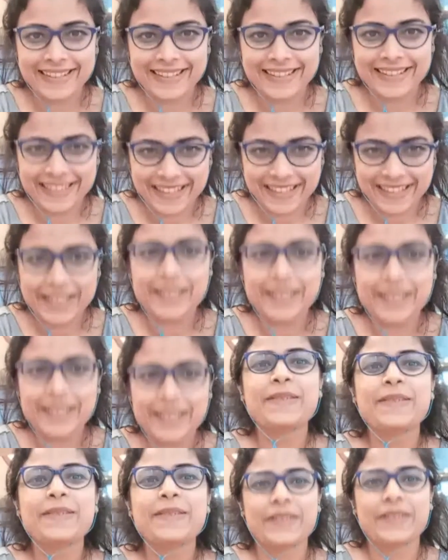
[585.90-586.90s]
person,
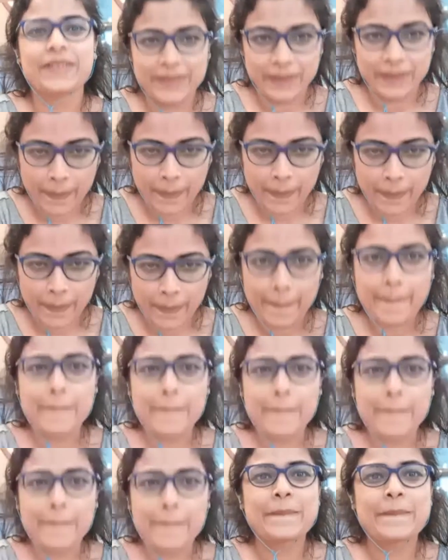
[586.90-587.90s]
and very jovial
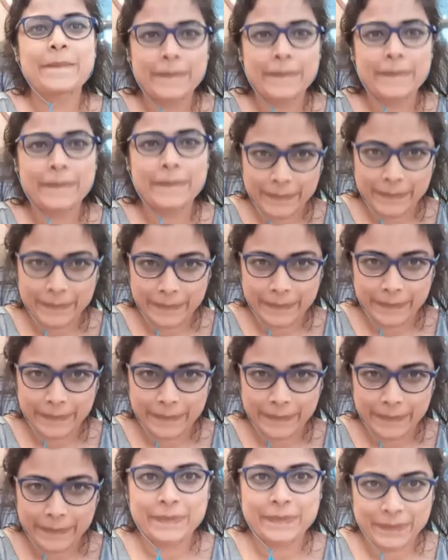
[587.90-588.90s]
also.
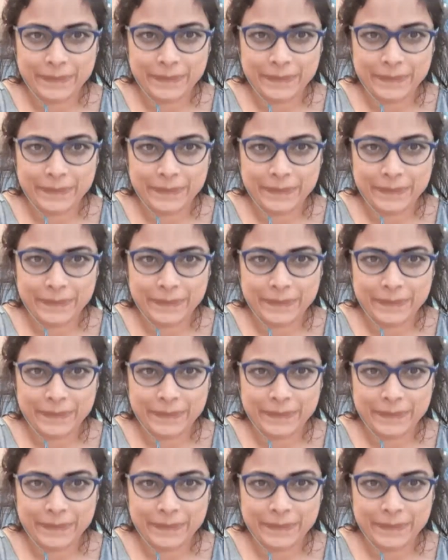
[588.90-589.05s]
Yes.